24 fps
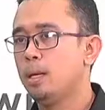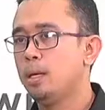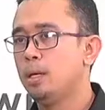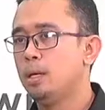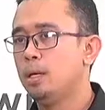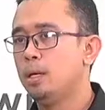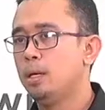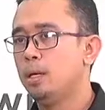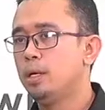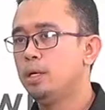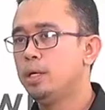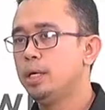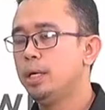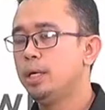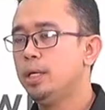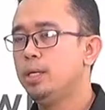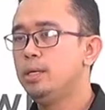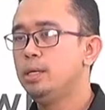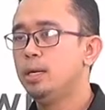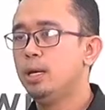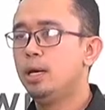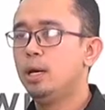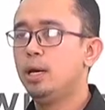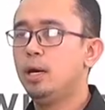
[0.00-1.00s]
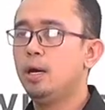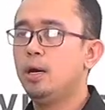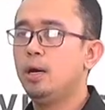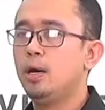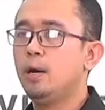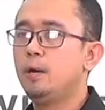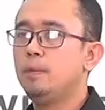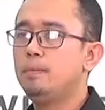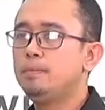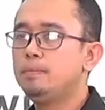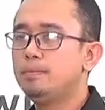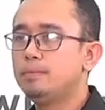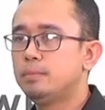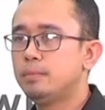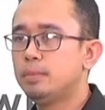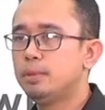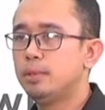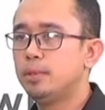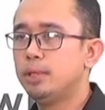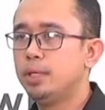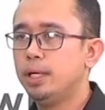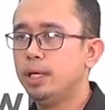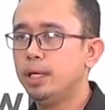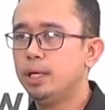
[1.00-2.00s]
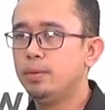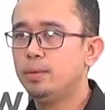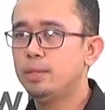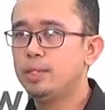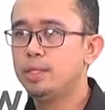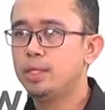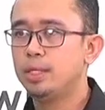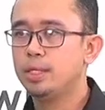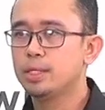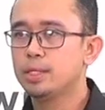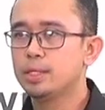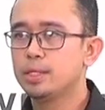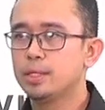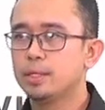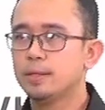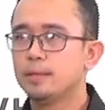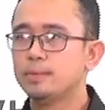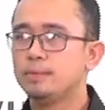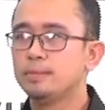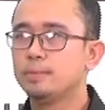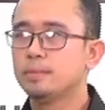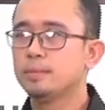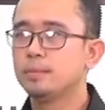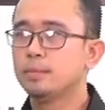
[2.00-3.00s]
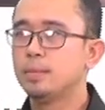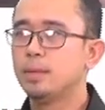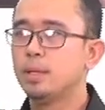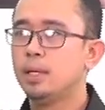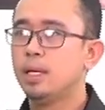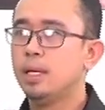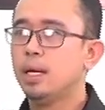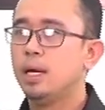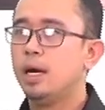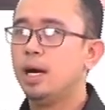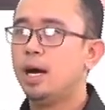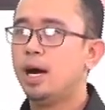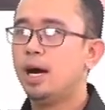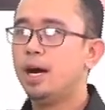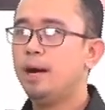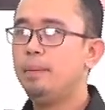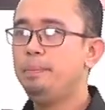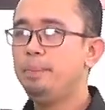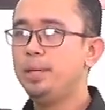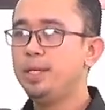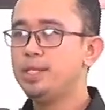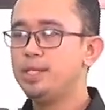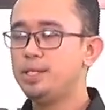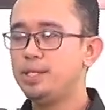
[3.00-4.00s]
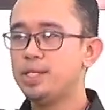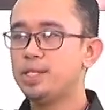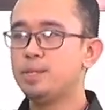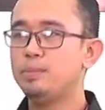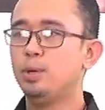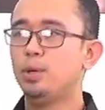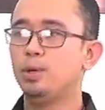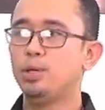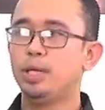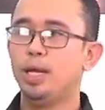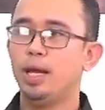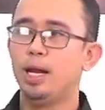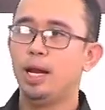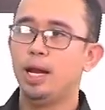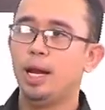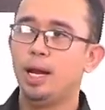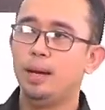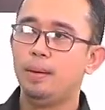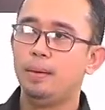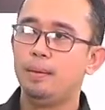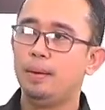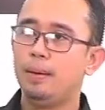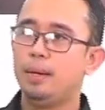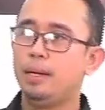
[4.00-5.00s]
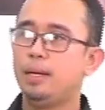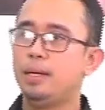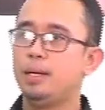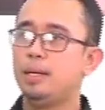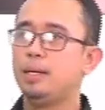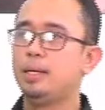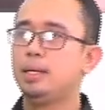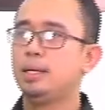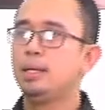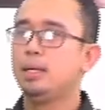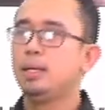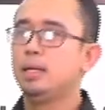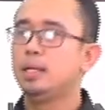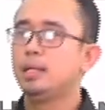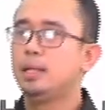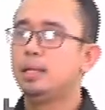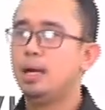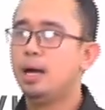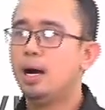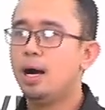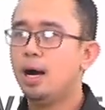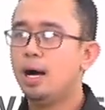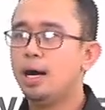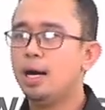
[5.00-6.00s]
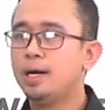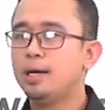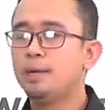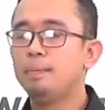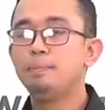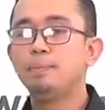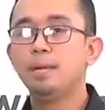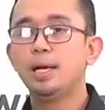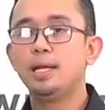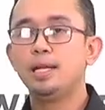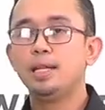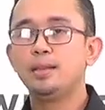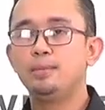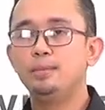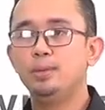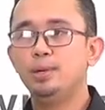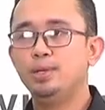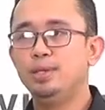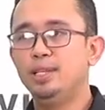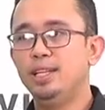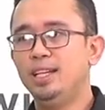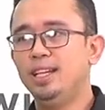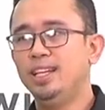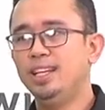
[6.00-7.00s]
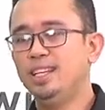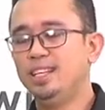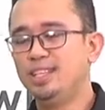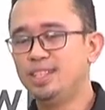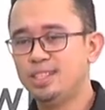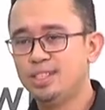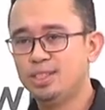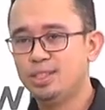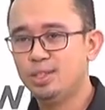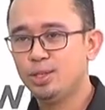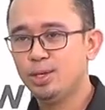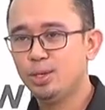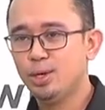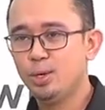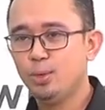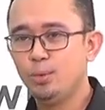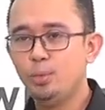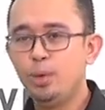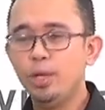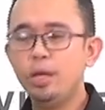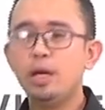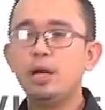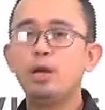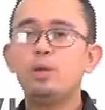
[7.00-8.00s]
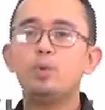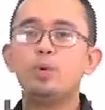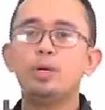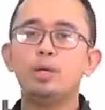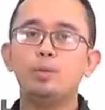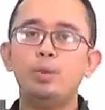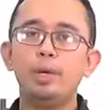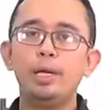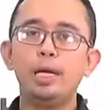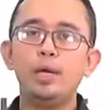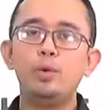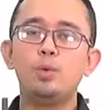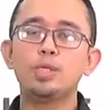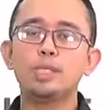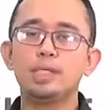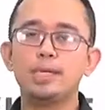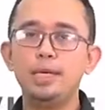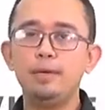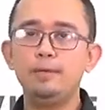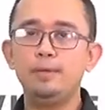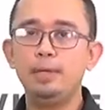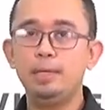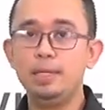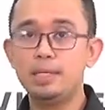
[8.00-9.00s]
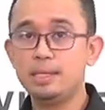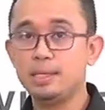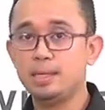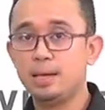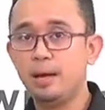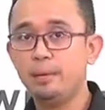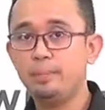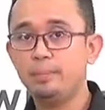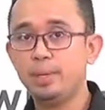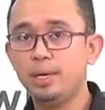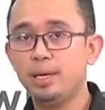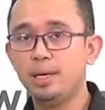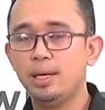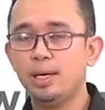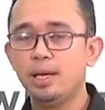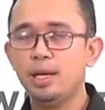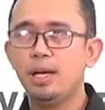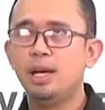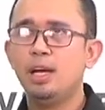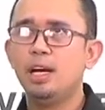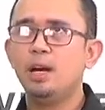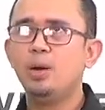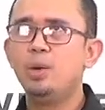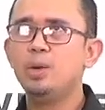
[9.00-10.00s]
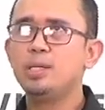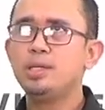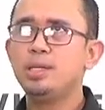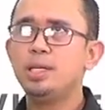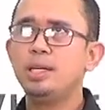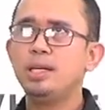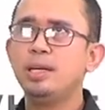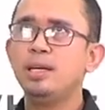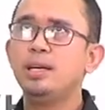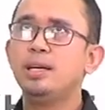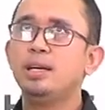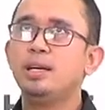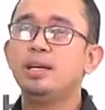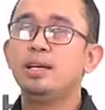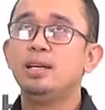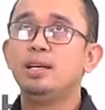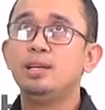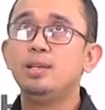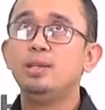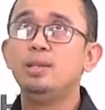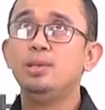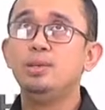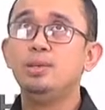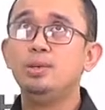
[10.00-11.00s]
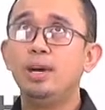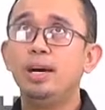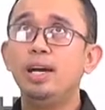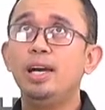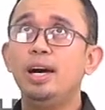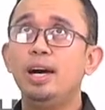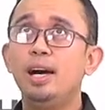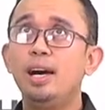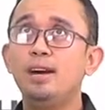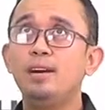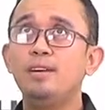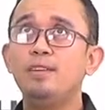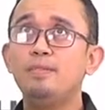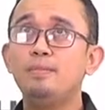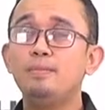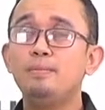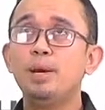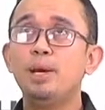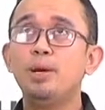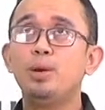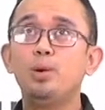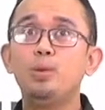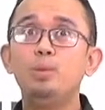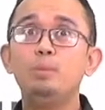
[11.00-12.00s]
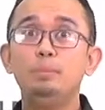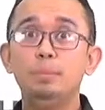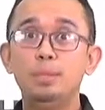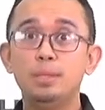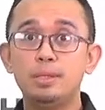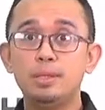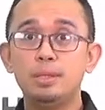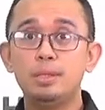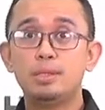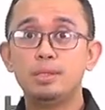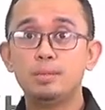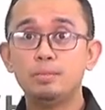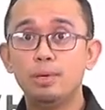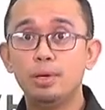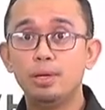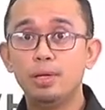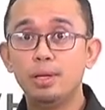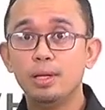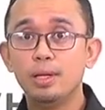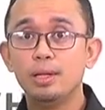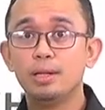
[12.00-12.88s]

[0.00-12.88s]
Okay, um, okay, what's this? Our business model, the art palette model. So when I, when I was given this topic, I was thinking, do I have my own business model?